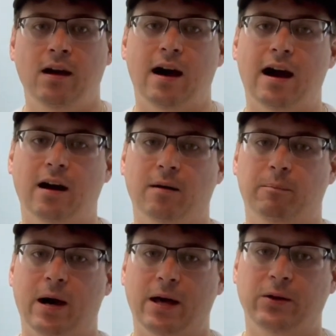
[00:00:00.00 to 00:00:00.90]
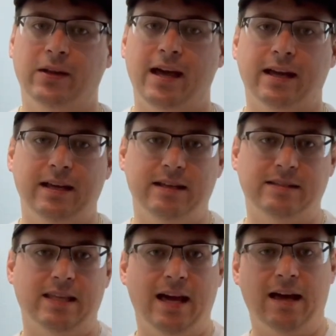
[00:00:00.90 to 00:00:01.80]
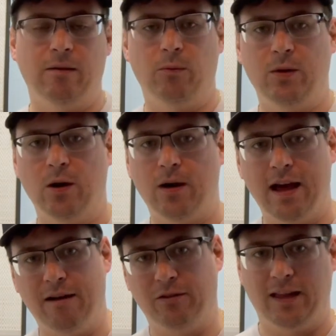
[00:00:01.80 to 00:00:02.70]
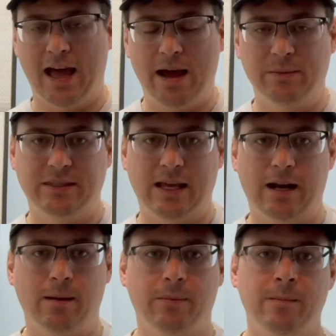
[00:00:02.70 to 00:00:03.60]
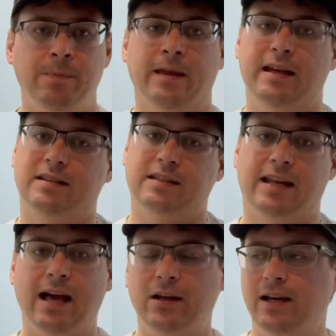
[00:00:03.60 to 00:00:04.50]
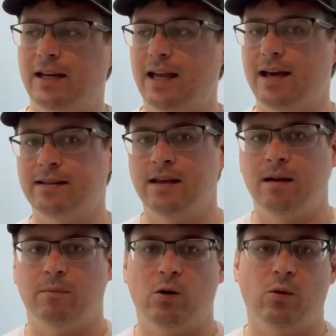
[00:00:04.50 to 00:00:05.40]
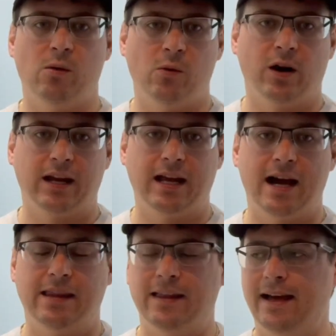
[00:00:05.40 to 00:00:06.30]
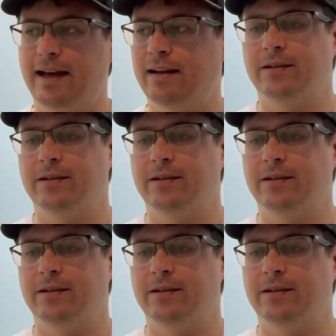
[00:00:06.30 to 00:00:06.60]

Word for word: Our bottleneck is that we don't have a lab set up in Sedalia yet, but we're working on that.